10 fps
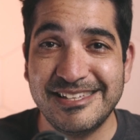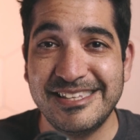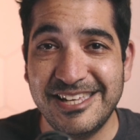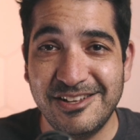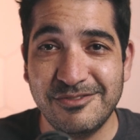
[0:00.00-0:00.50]

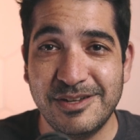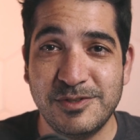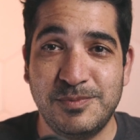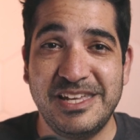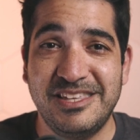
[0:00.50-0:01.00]
and
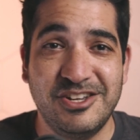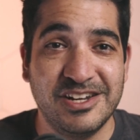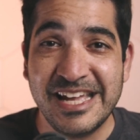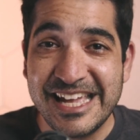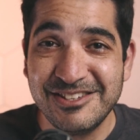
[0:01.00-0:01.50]
Telegram's paid
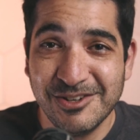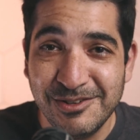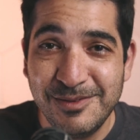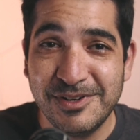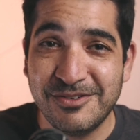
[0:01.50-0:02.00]
tier has
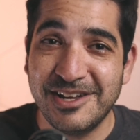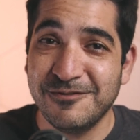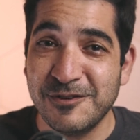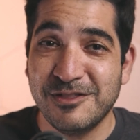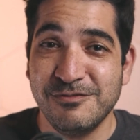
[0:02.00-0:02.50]
only been around
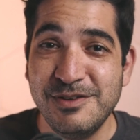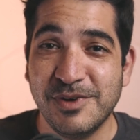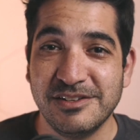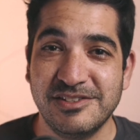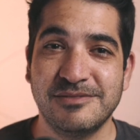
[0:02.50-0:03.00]
for 3
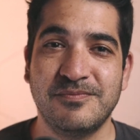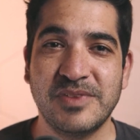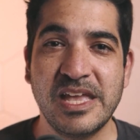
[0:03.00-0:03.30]
months.